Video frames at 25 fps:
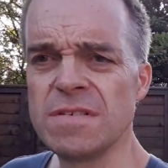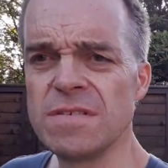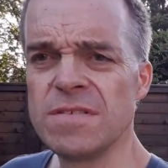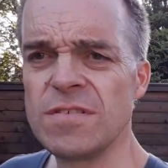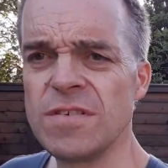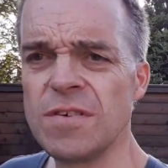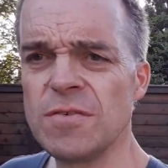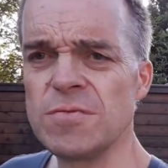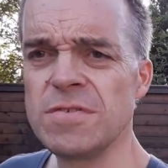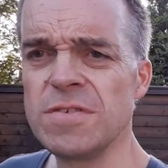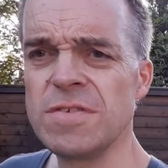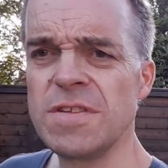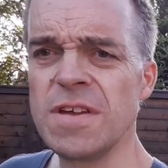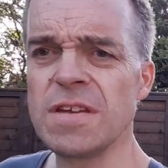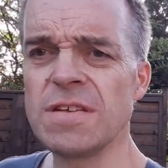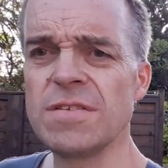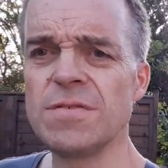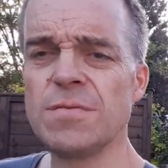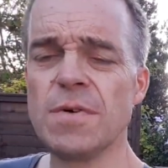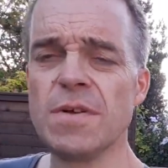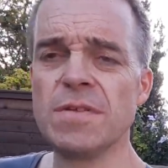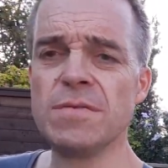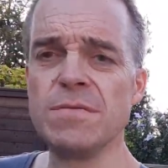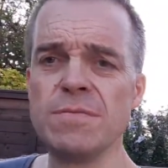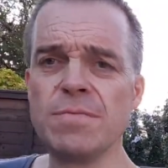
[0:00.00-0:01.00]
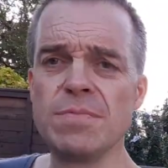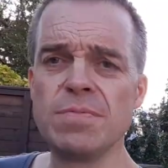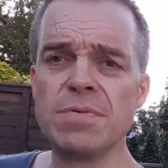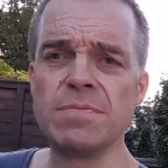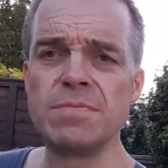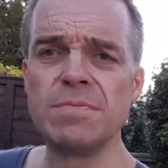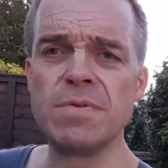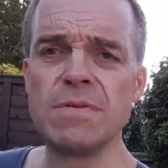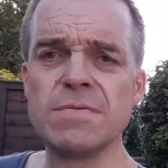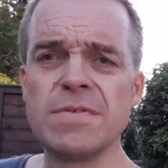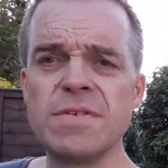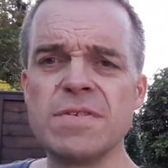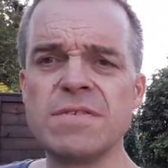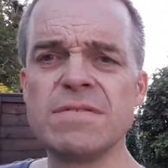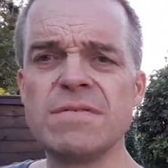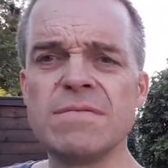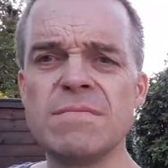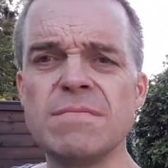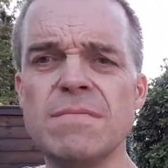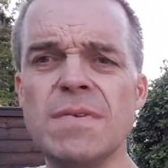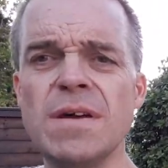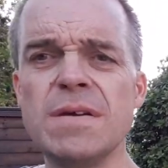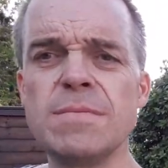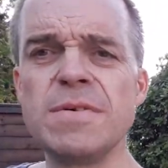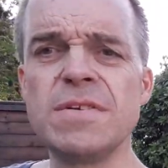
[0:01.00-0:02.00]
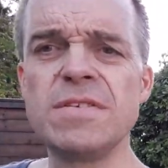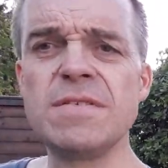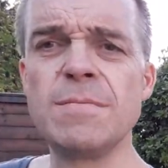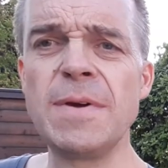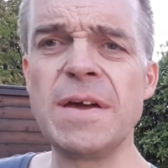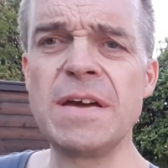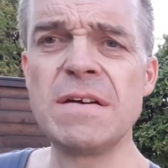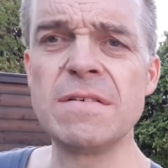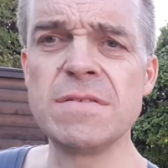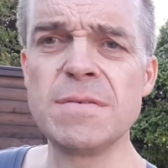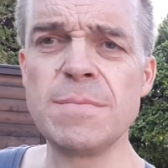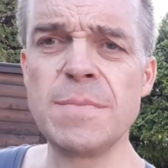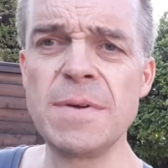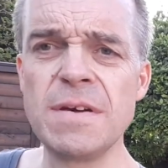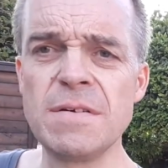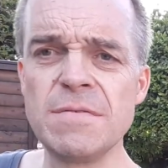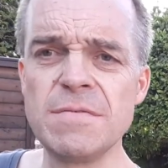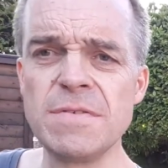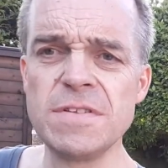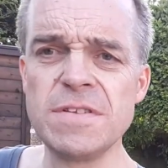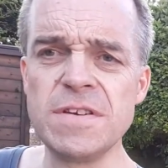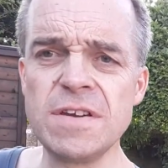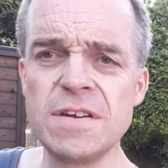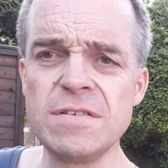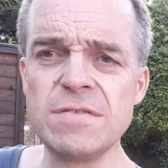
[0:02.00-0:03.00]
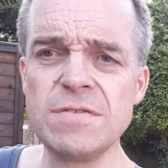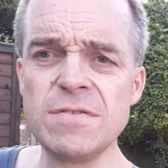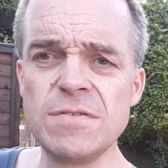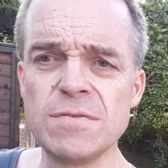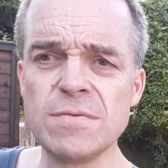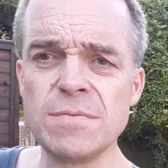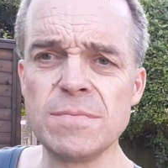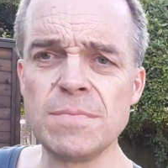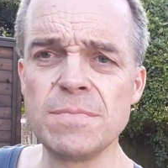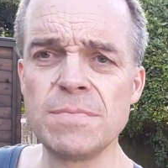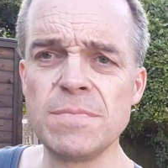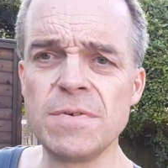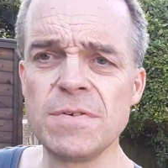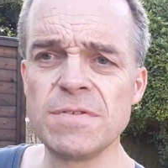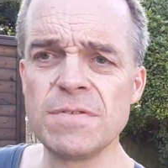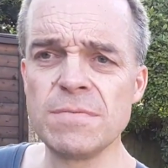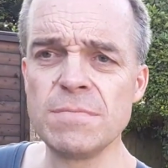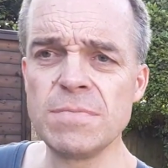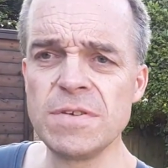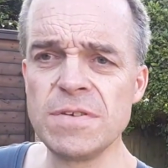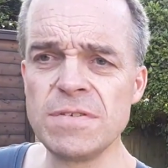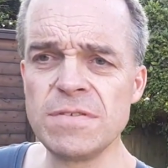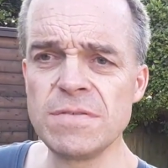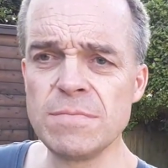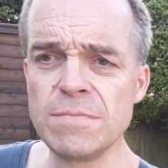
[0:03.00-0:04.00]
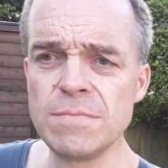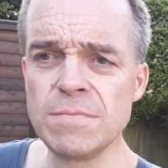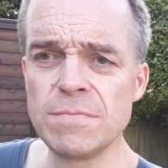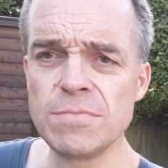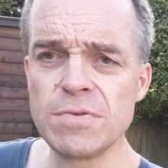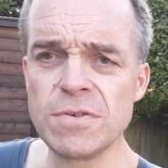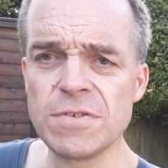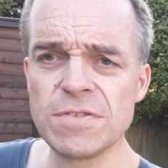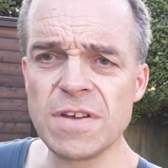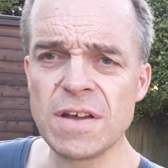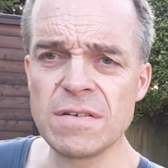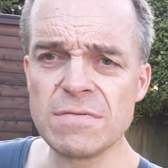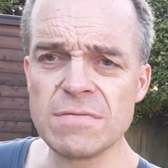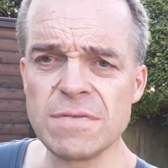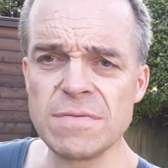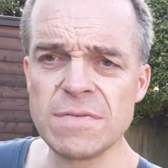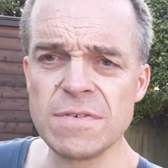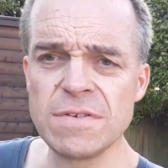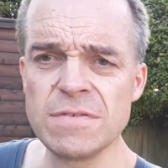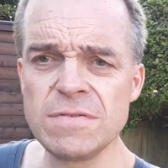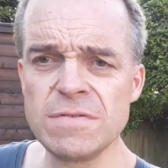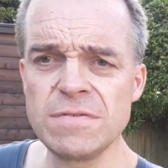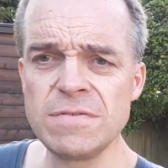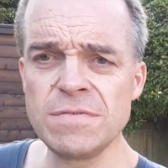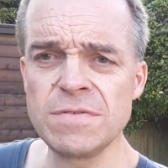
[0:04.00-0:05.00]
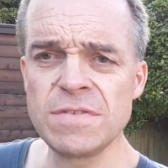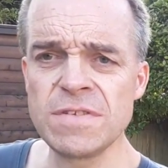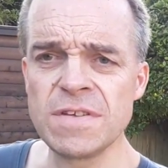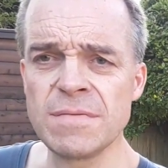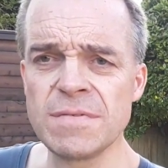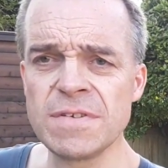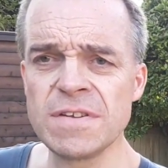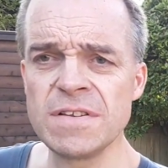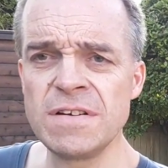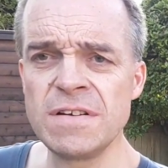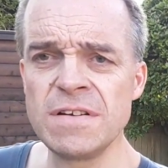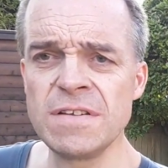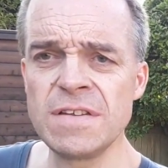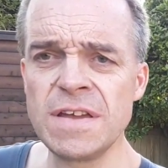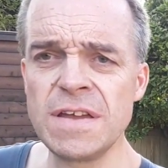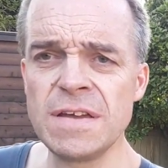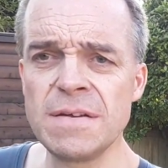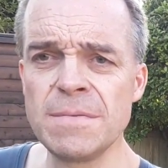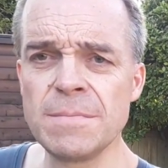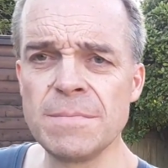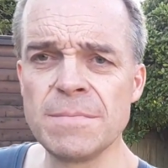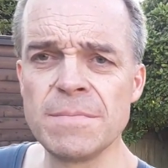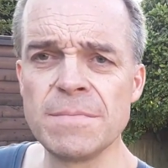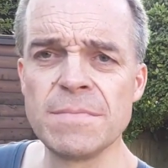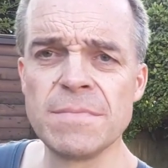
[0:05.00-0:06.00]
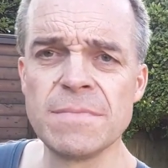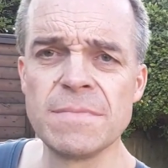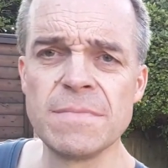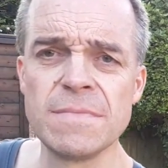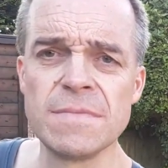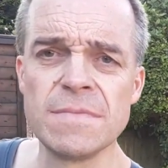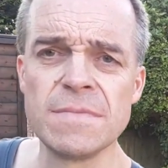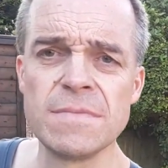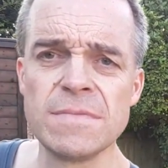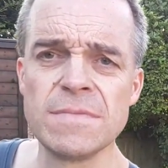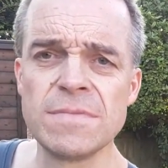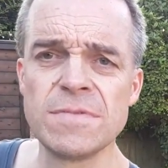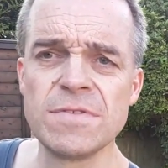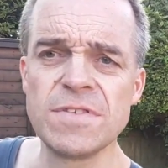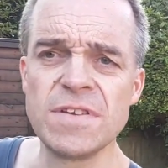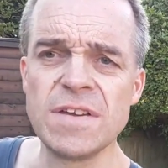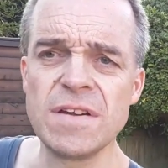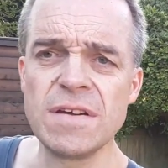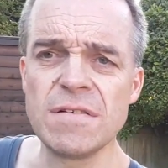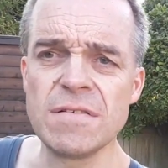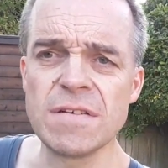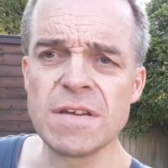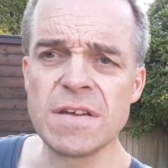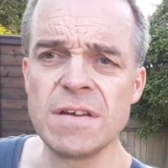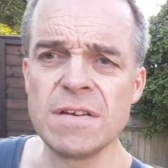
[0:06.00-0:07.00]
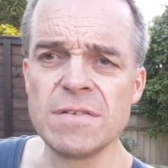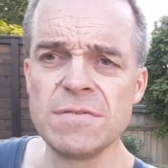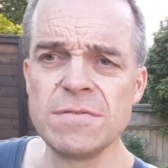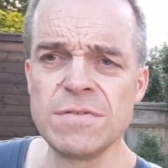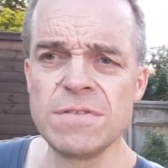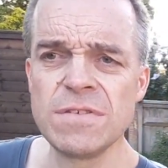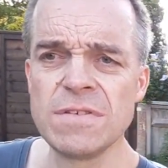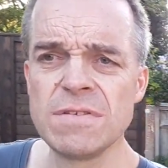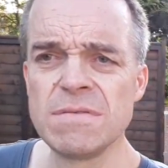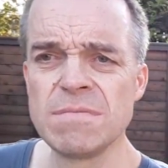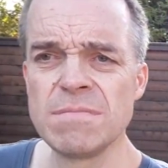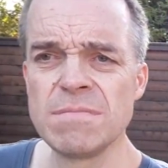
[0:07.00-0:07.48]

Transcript: see you on the next one. Probably. Maybe some out and about videos or possibly some product reviews, something like that. See how it goes.